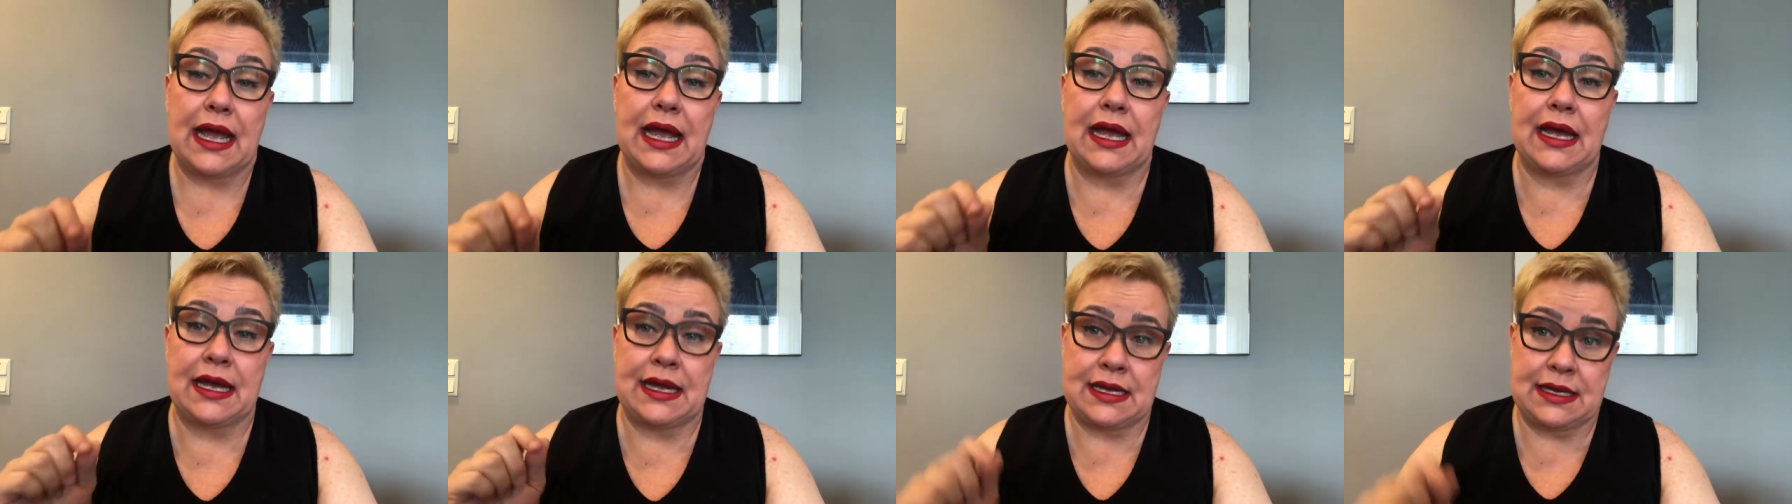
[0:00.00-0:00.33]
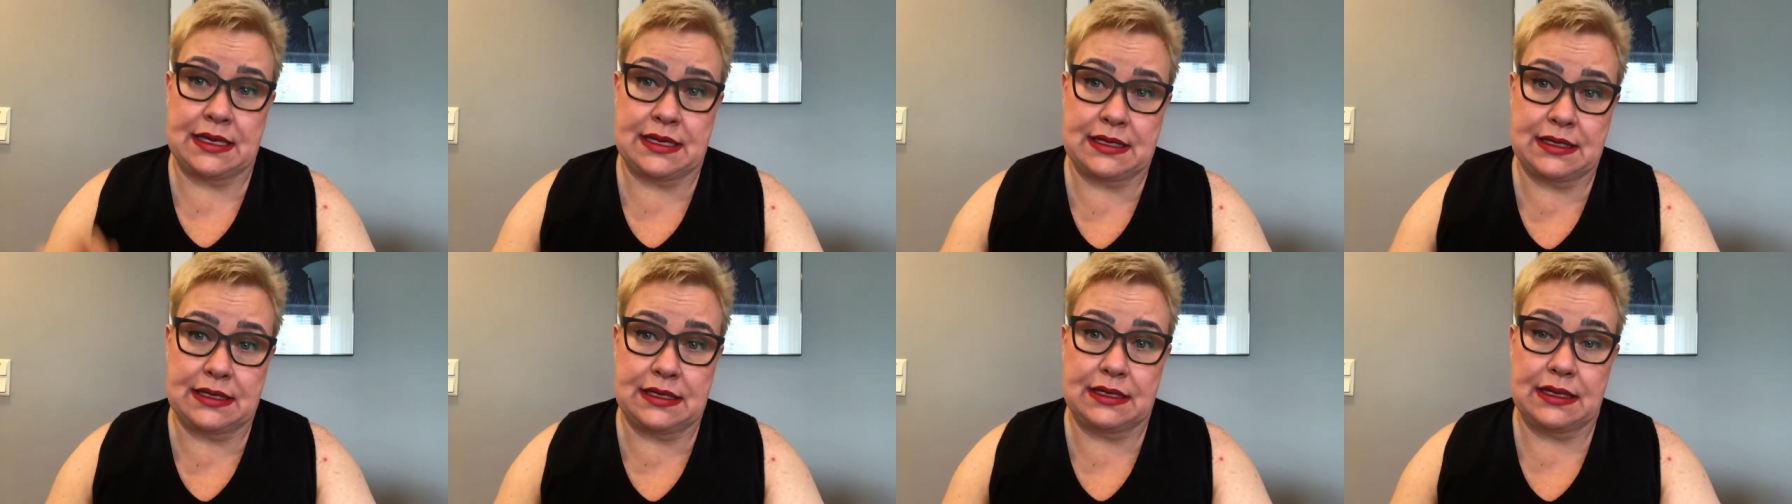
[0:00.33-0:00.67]

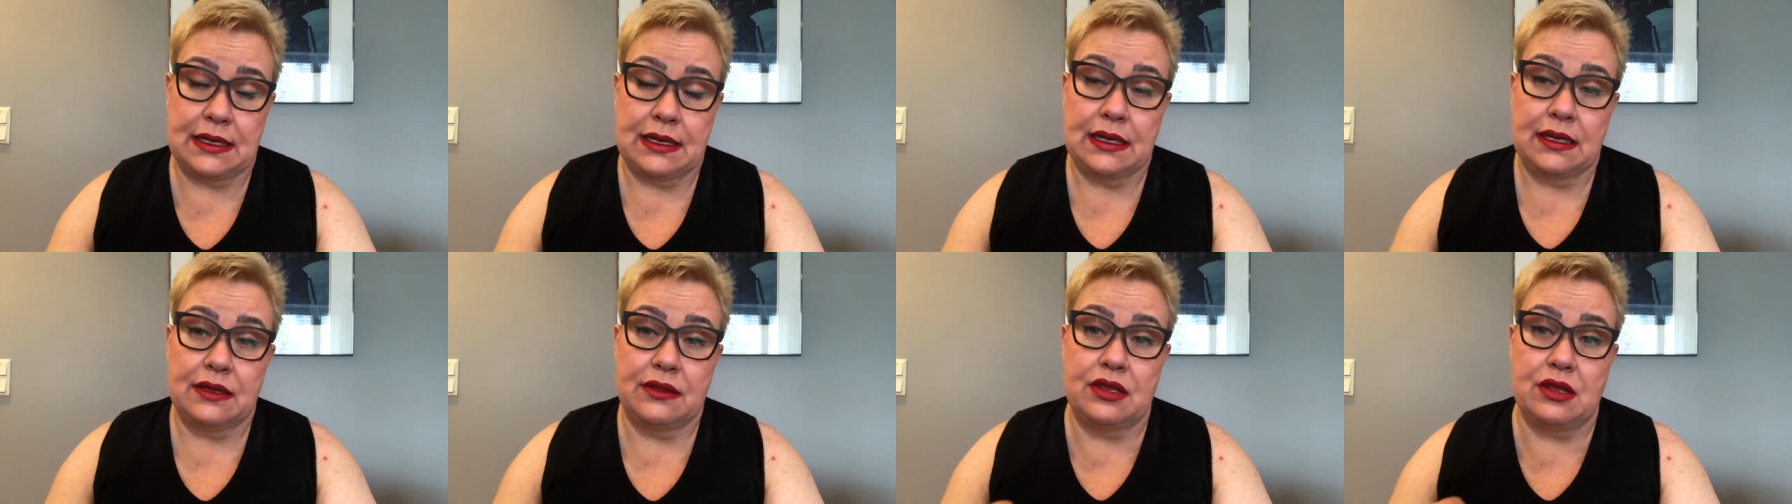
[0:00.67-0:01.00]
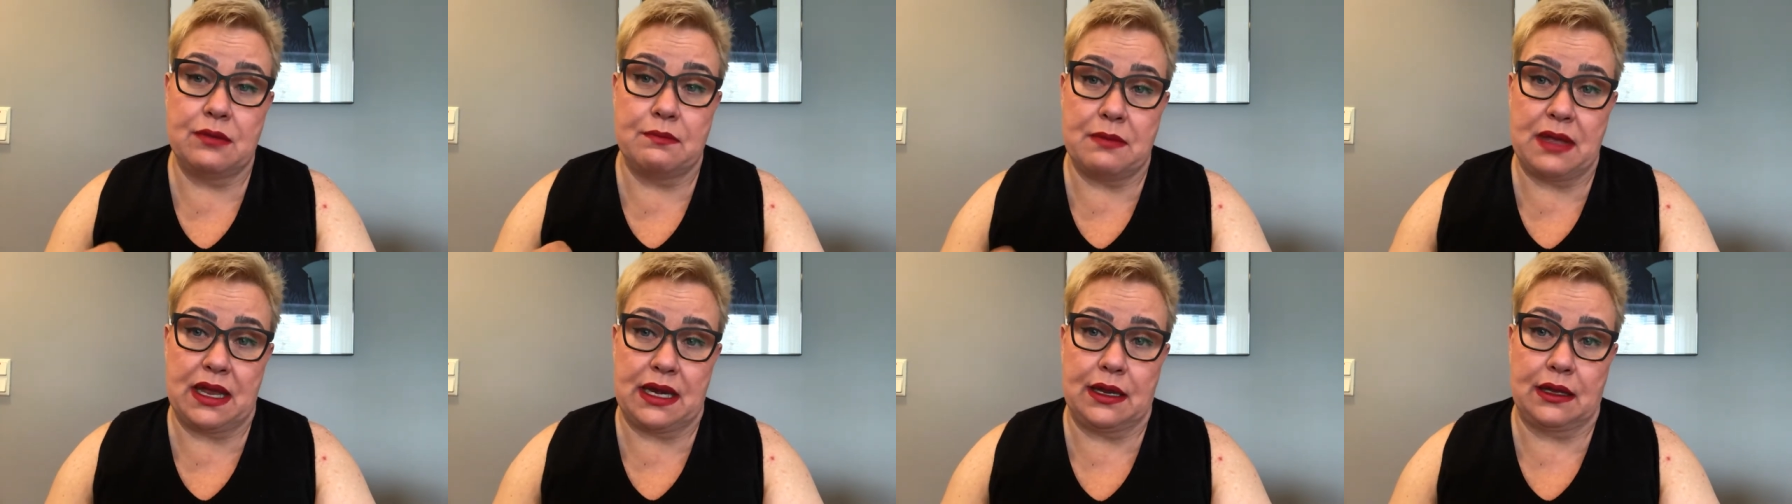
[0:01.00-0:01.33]
and
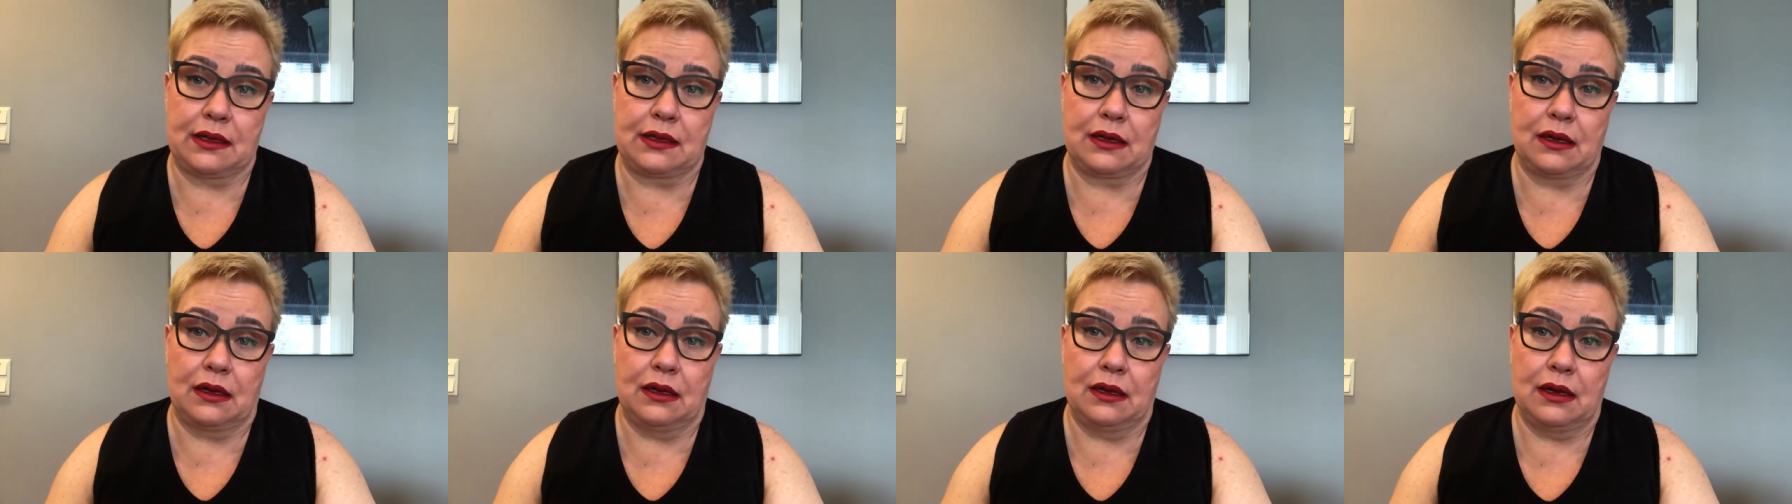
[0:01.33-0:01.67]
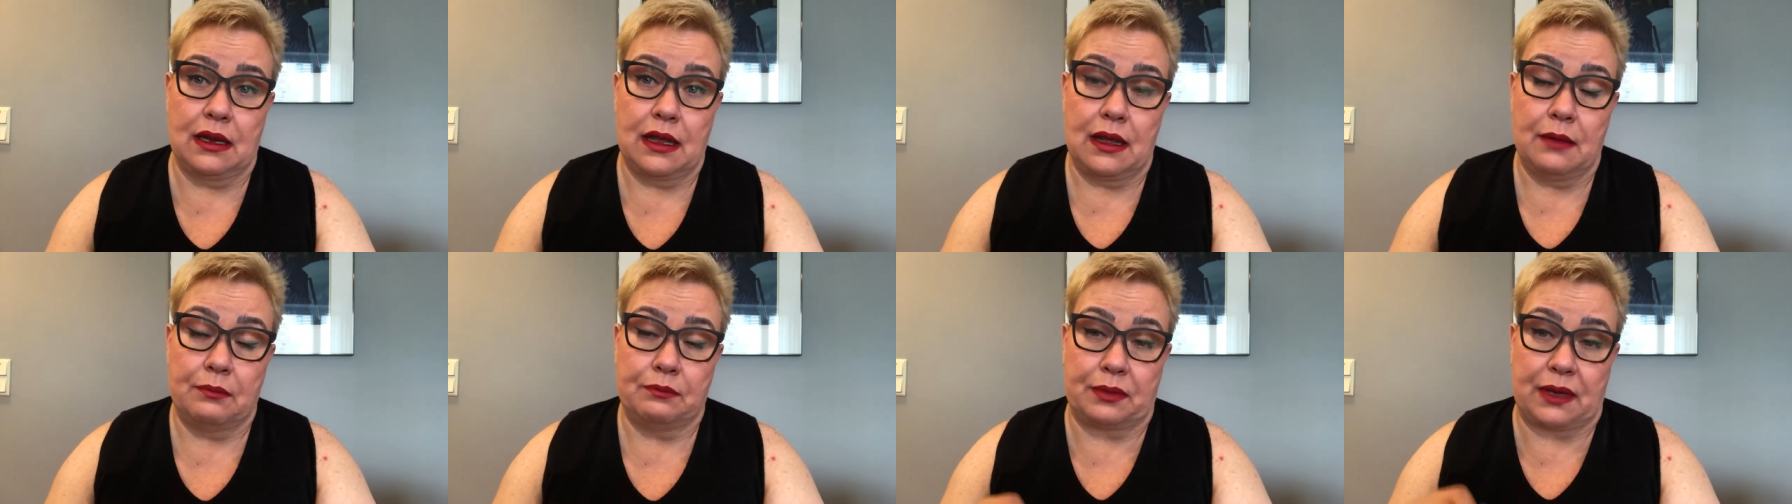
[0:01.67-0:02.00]
the
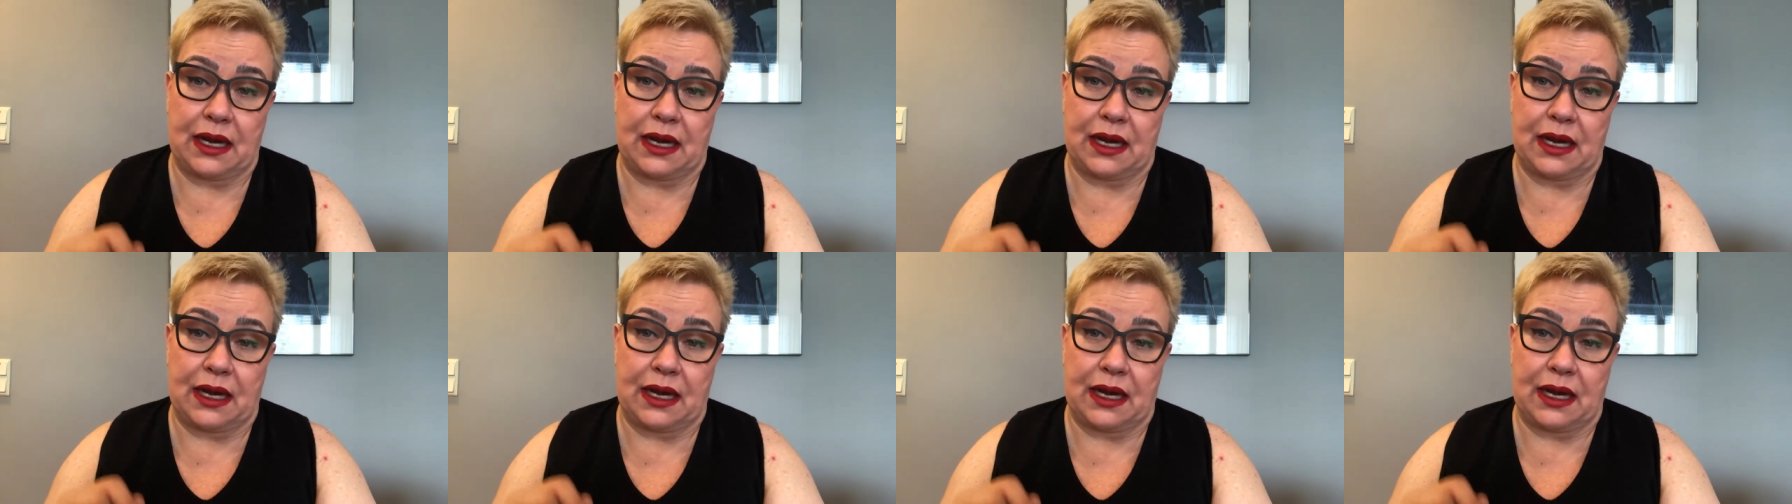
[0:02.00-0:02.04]
medical